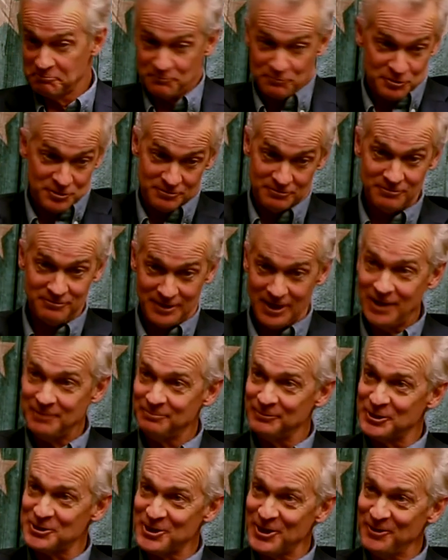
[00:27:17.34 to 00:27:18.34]
She said, yeah,
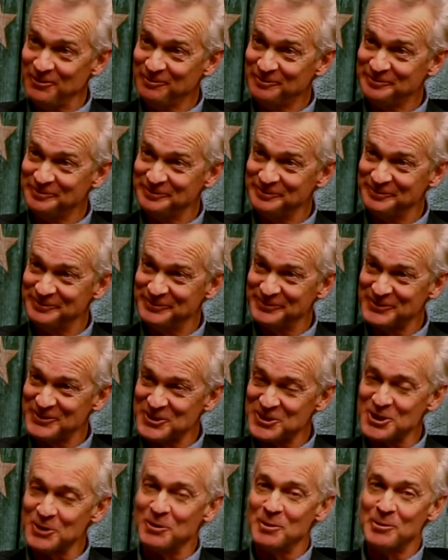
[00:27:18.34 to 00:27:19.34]
let's go. That's
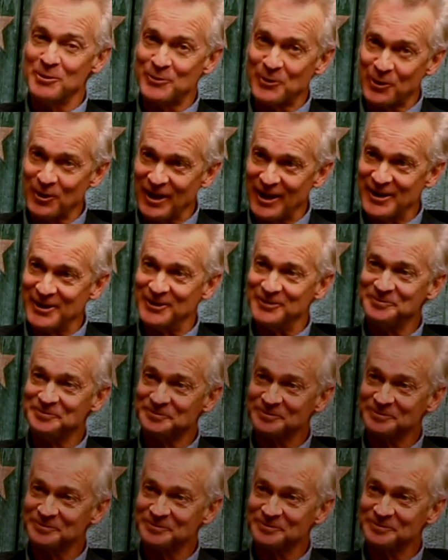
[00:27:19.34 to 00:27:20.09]
so great. we moved to Orlando.